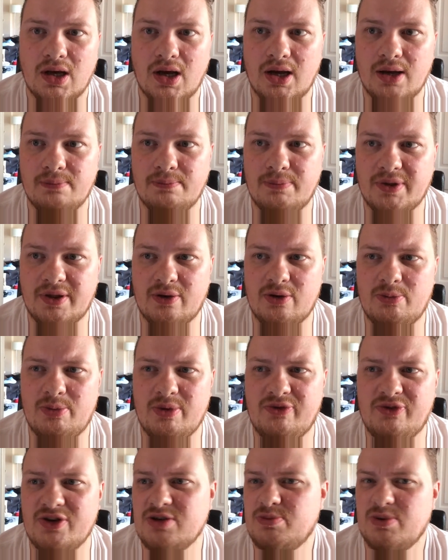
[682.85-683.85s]
But there would
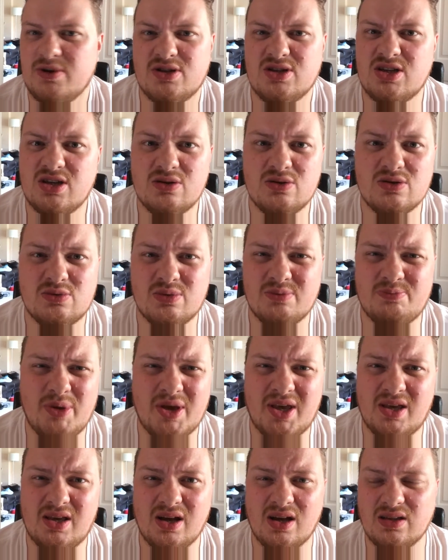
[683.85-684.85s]
be first-person shooters with
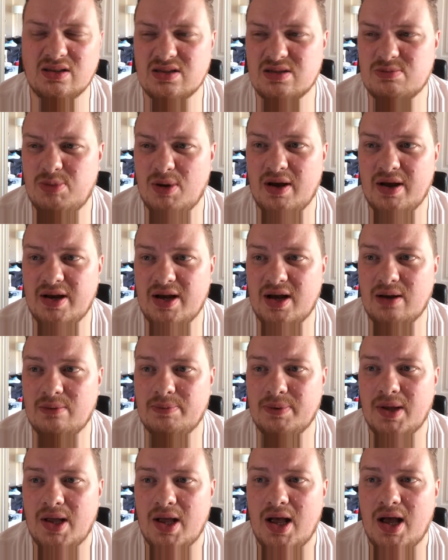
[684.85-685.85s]
big guns blowing
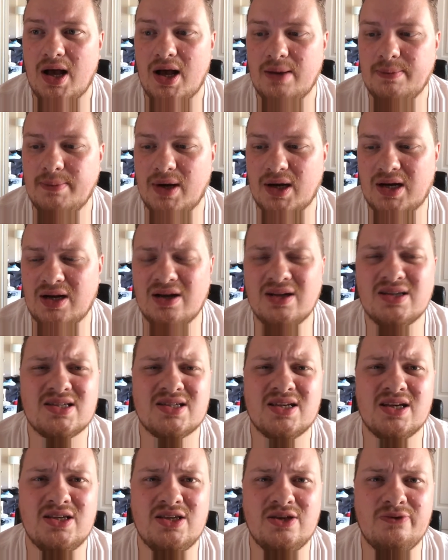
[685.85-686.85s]
up. I'd like to
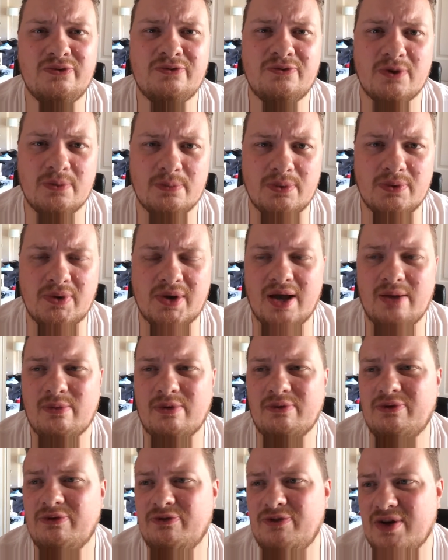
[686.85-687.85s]
see a new football game.
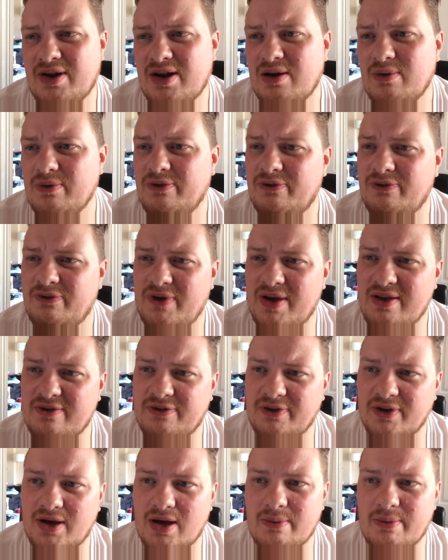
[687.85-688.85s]
I'm fed up with
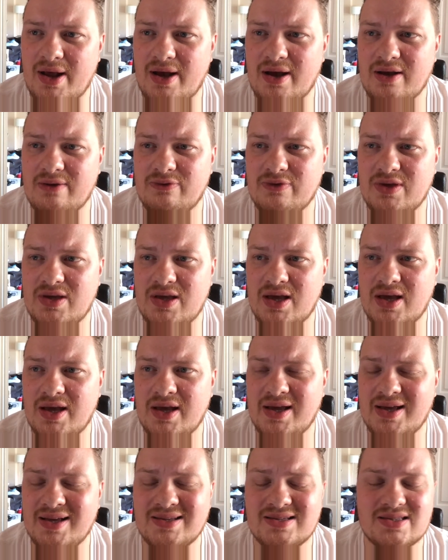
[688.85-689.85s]
FIFA coming out every
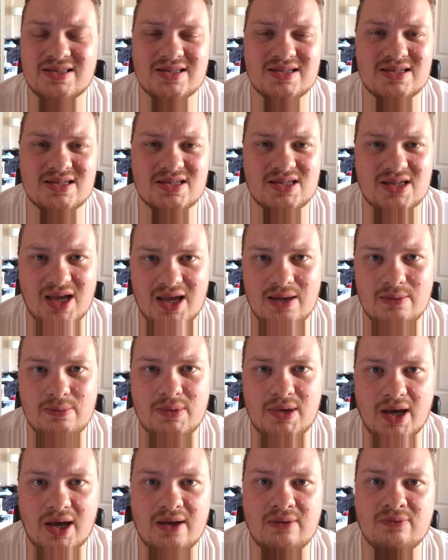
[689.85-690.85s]
year. It's the
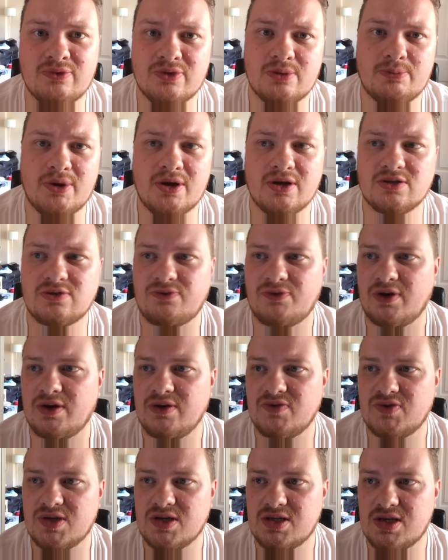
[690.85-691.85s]
same game for the past
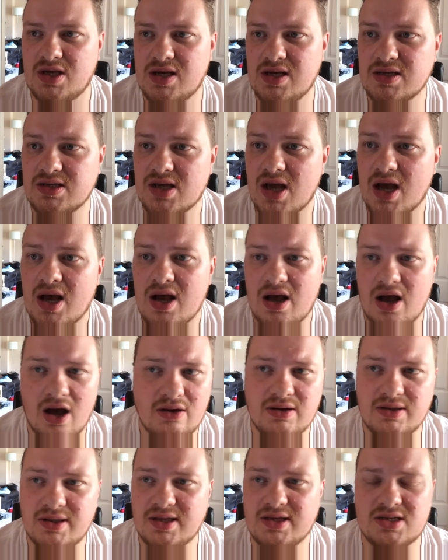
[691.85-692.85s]
5-6 years.
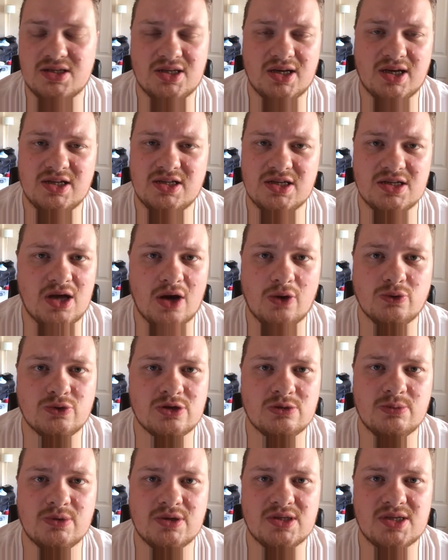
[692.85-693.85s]
Only thing that's changed is
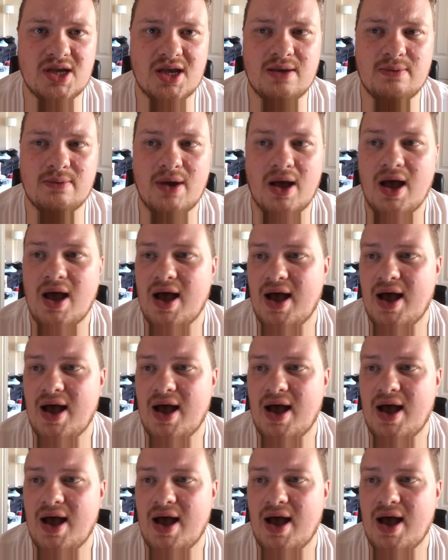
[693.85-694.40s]
Ultimate Team,